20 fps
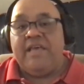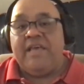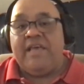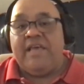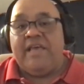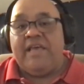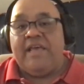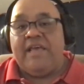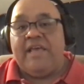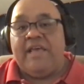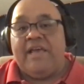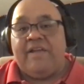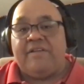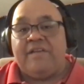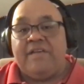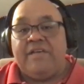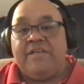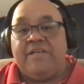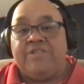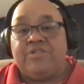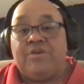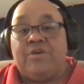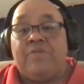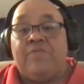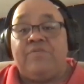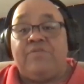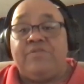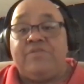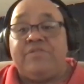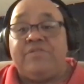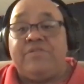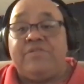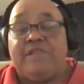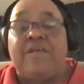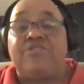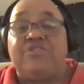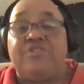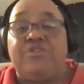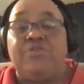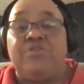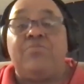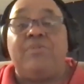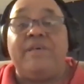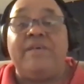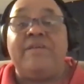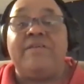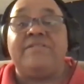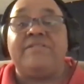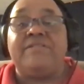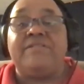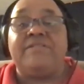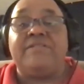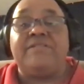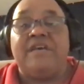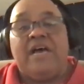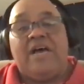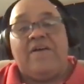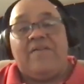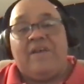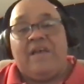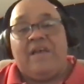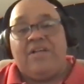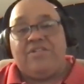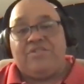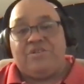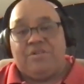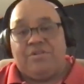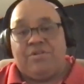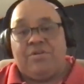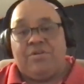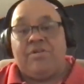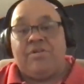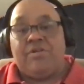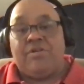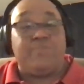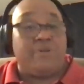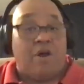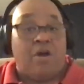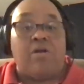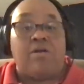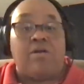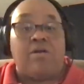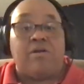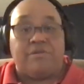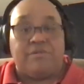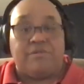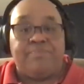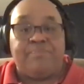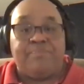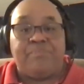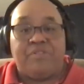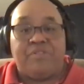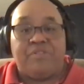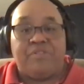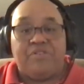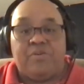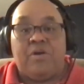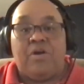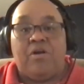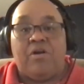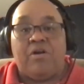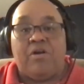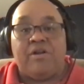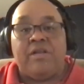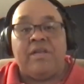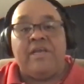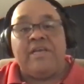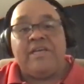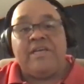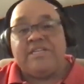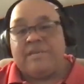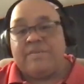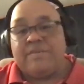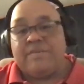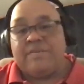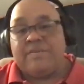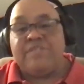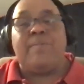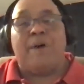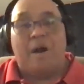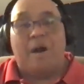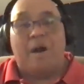And so these last 2 weeks, I've had to learn. It's been hard. It's been hard because I miss my